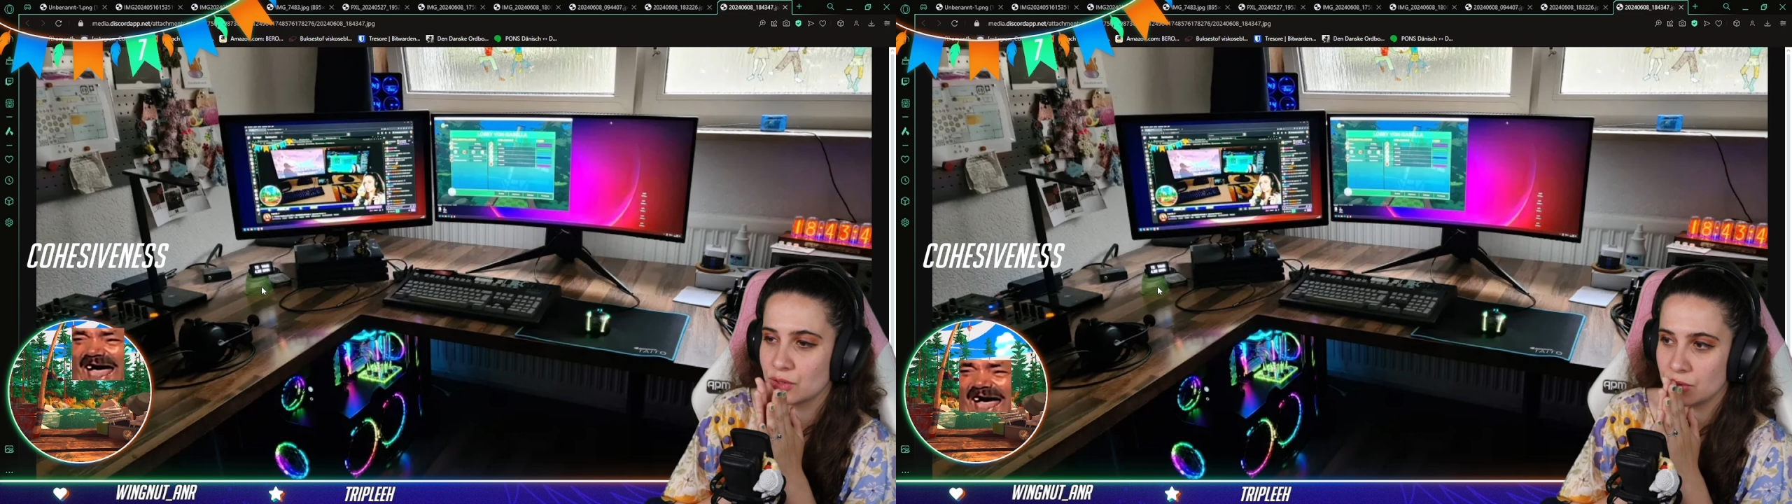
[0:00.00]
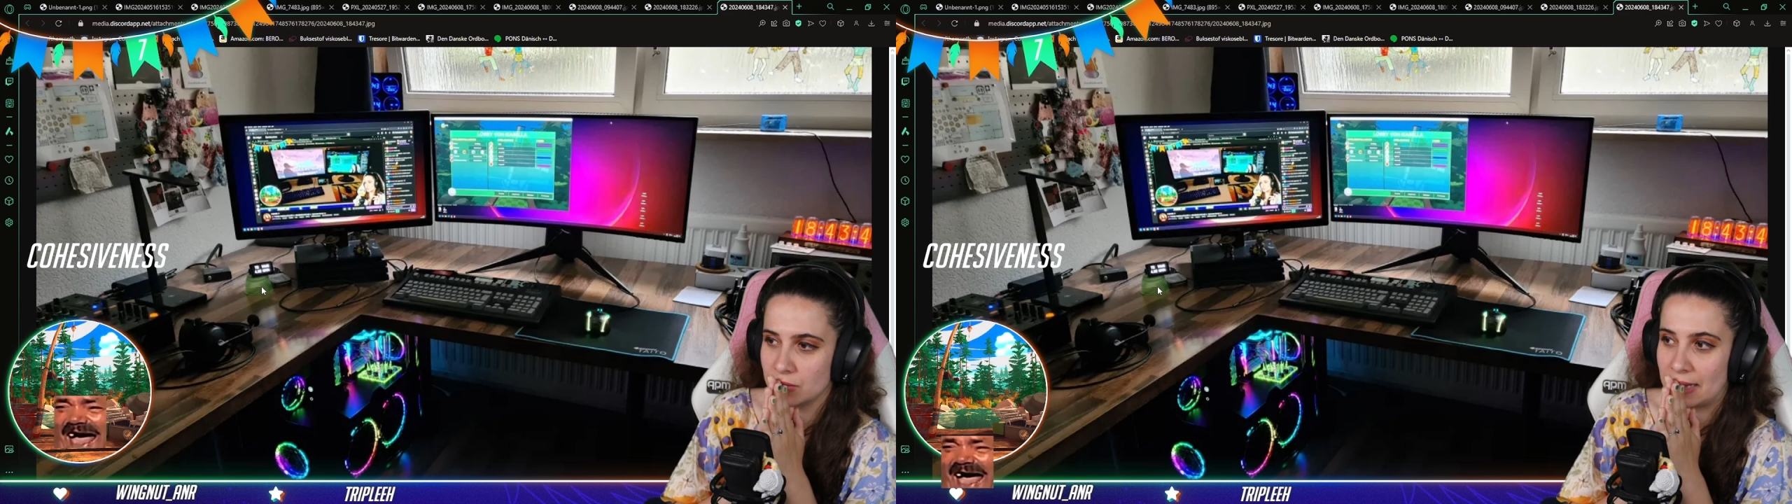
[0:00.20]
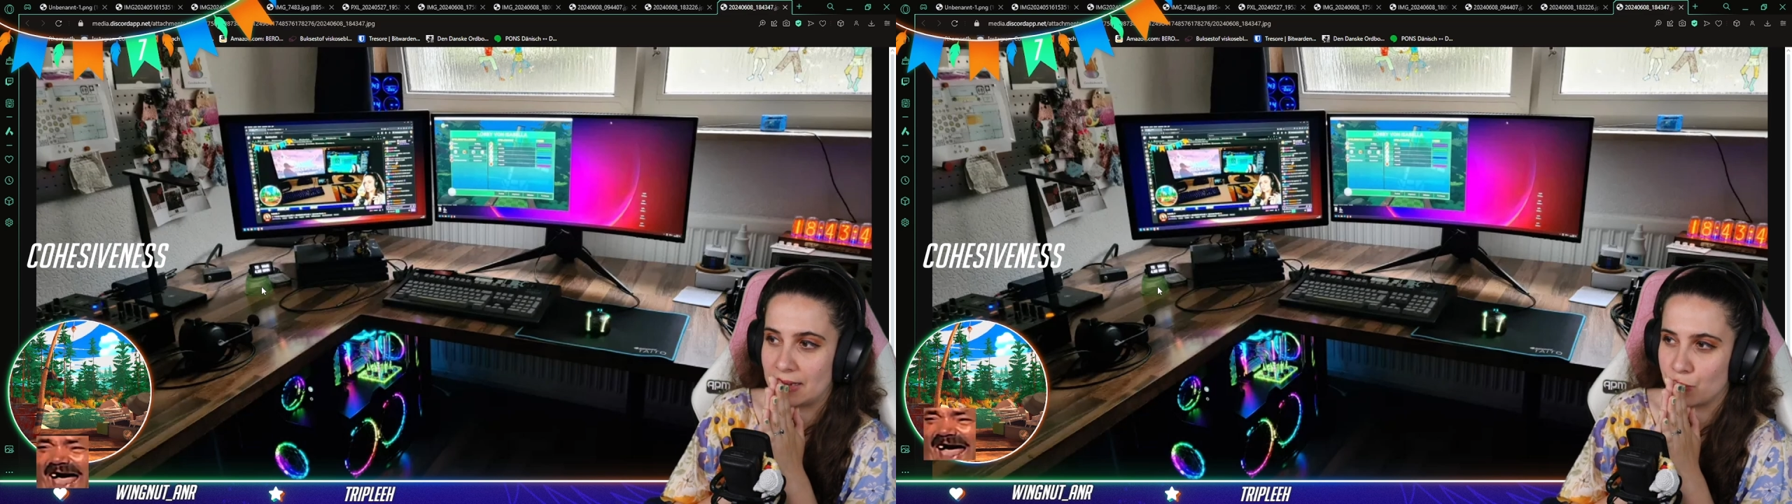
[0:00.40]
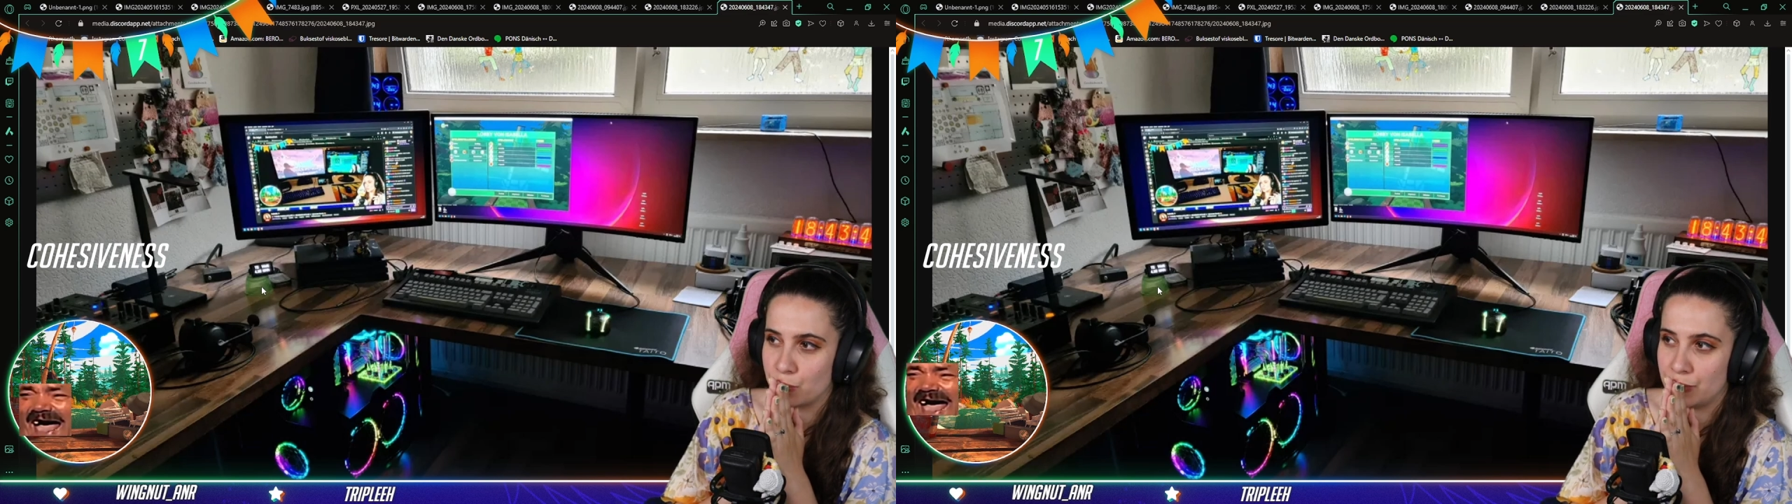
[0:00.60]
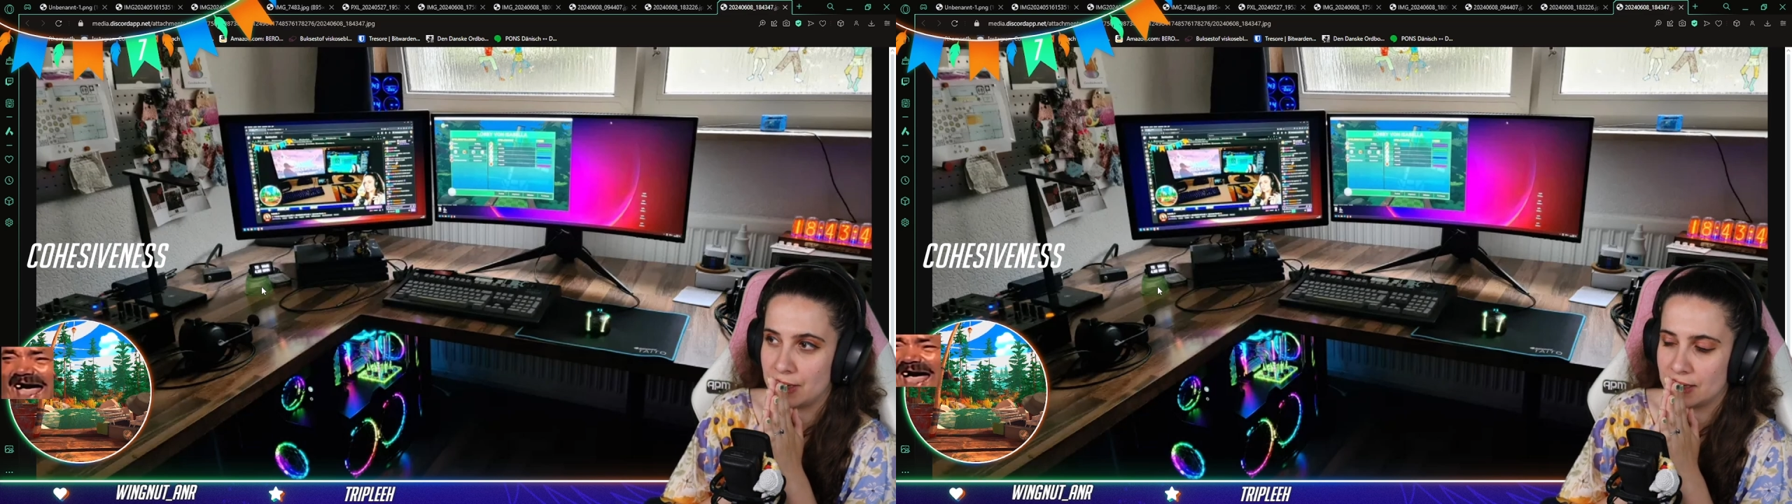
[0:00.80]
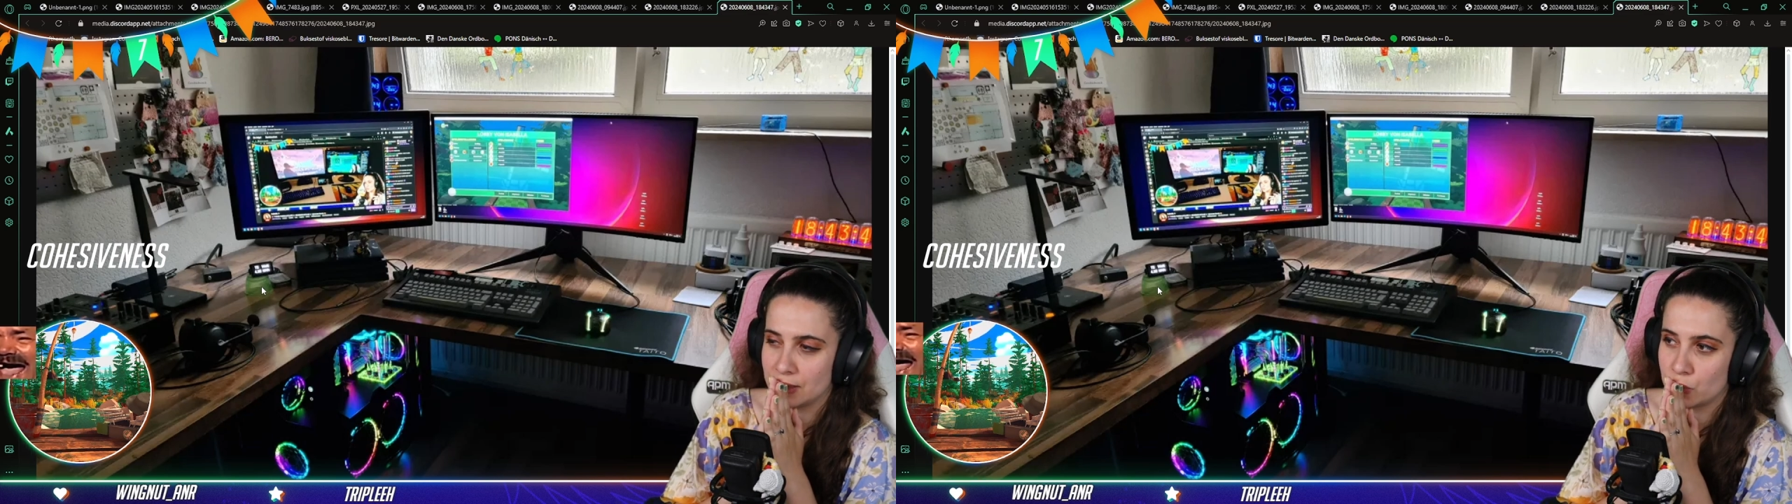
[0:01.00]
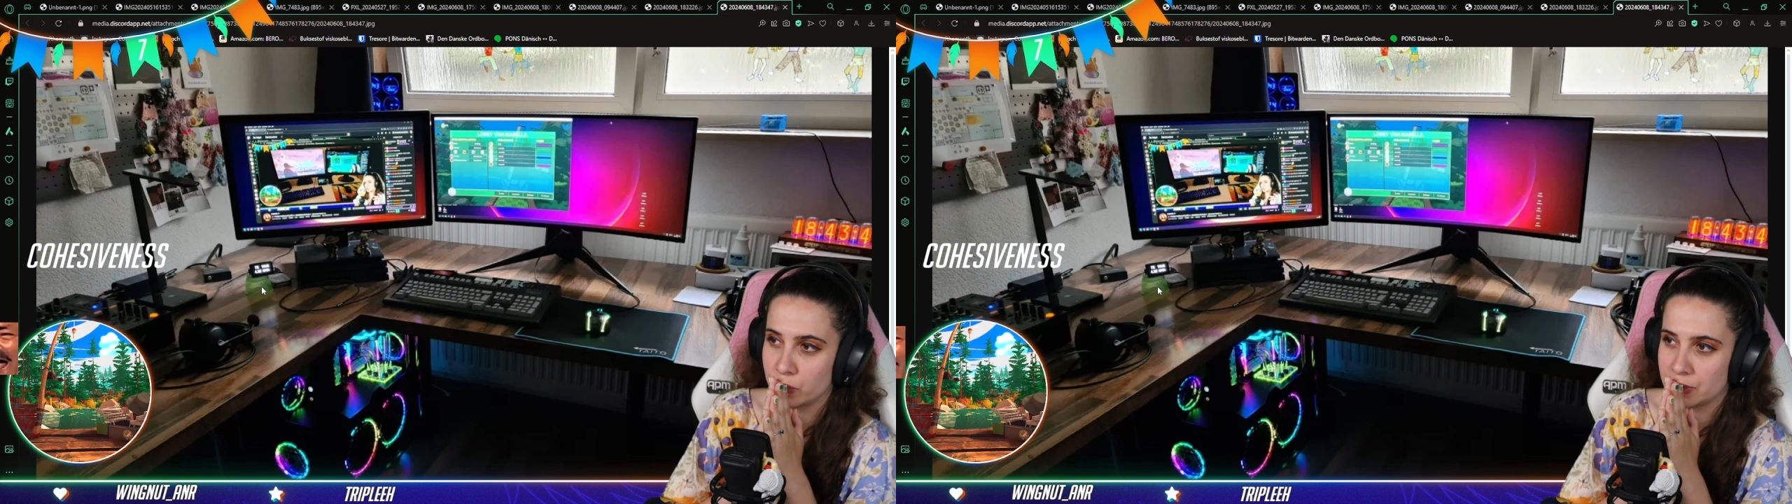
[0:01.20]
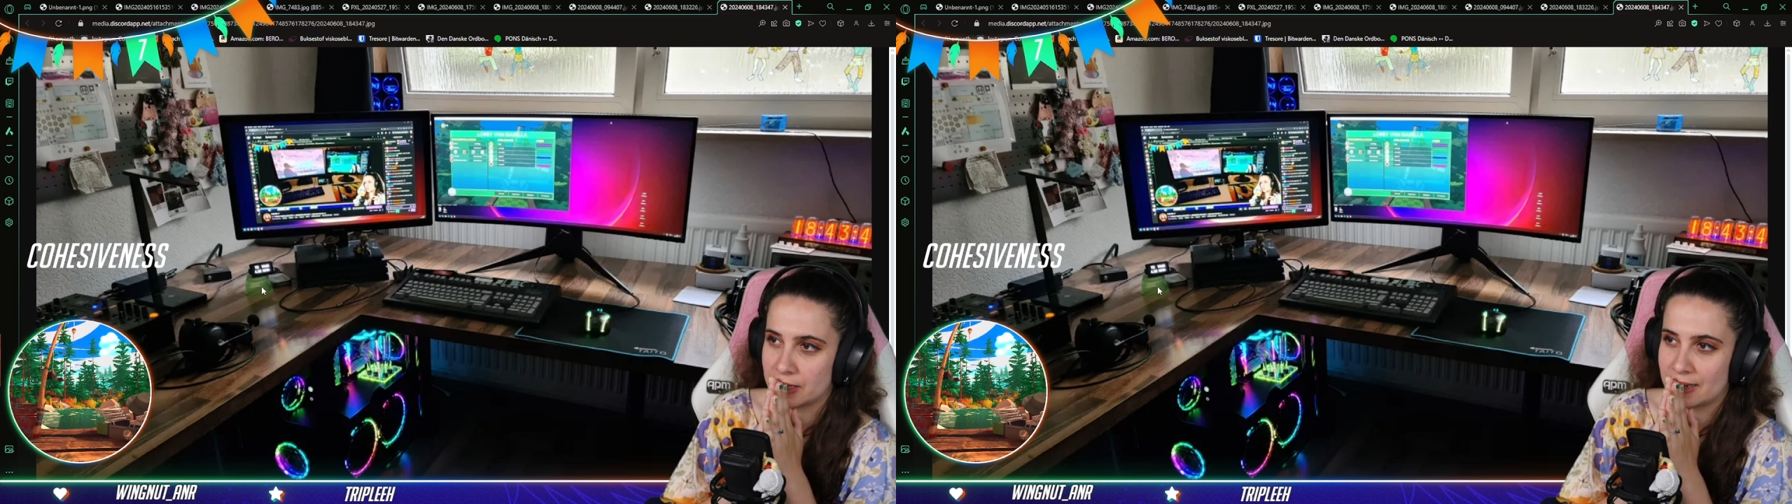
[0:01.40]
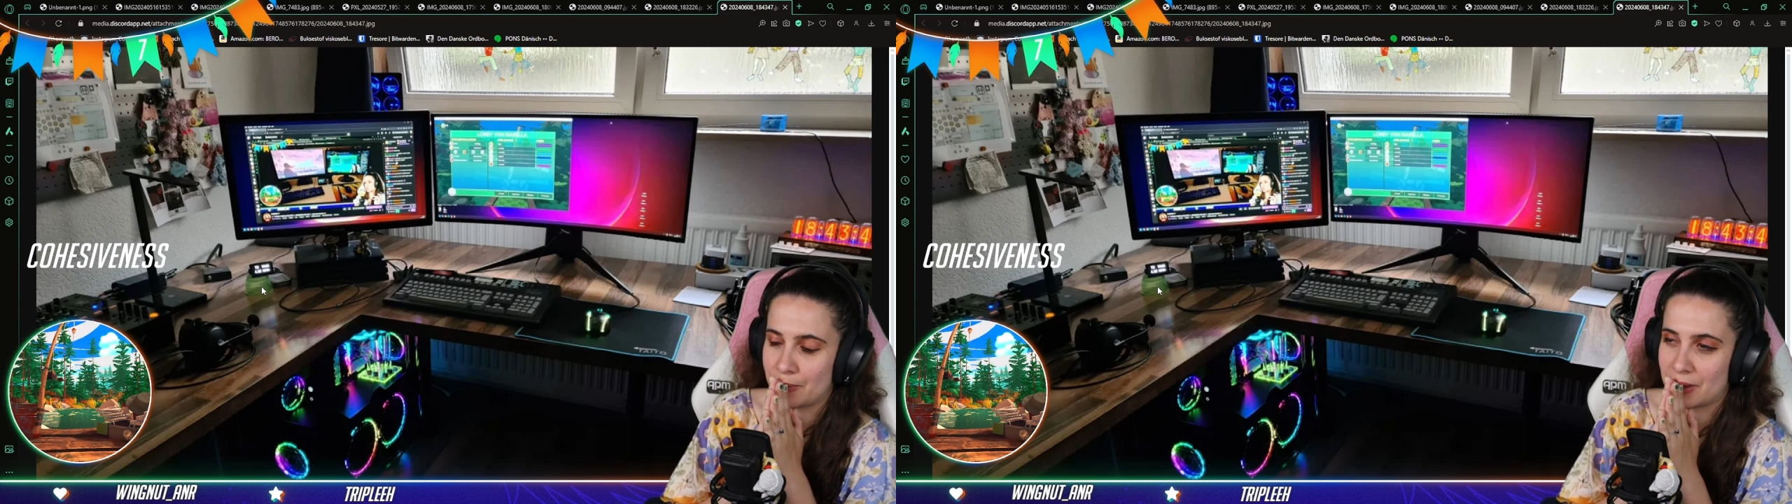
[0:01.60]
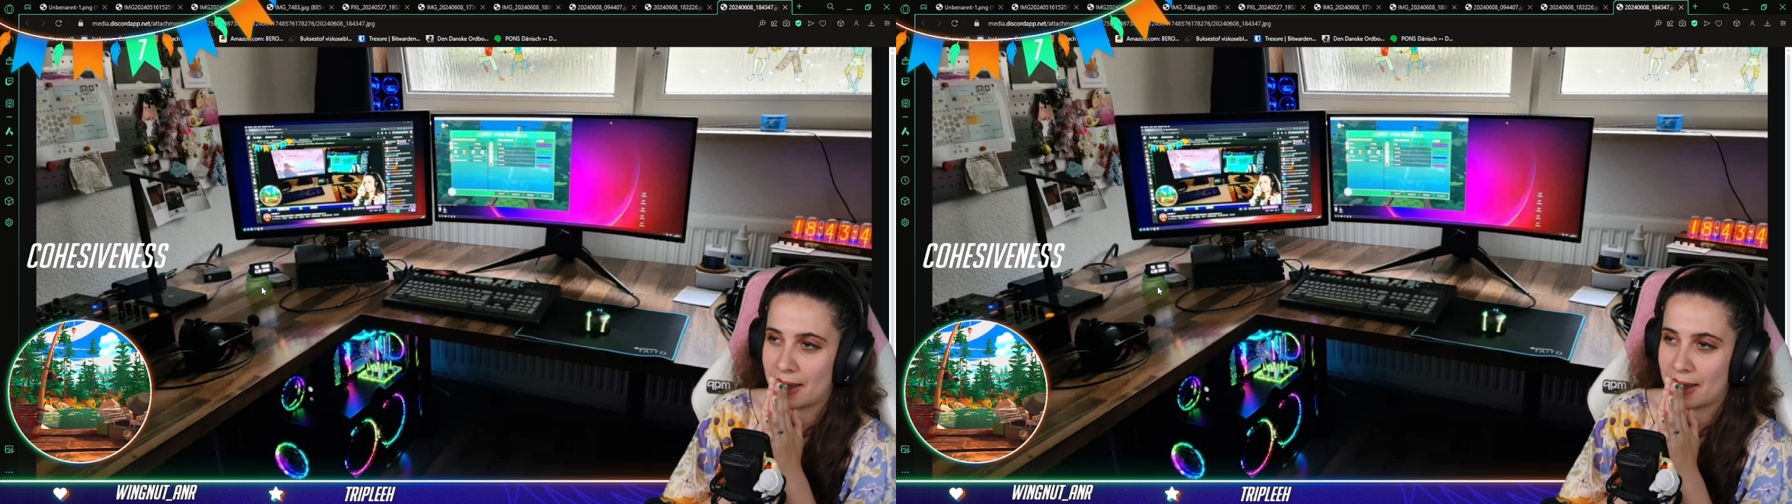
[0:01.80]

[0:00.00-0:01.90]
like a really cool setup.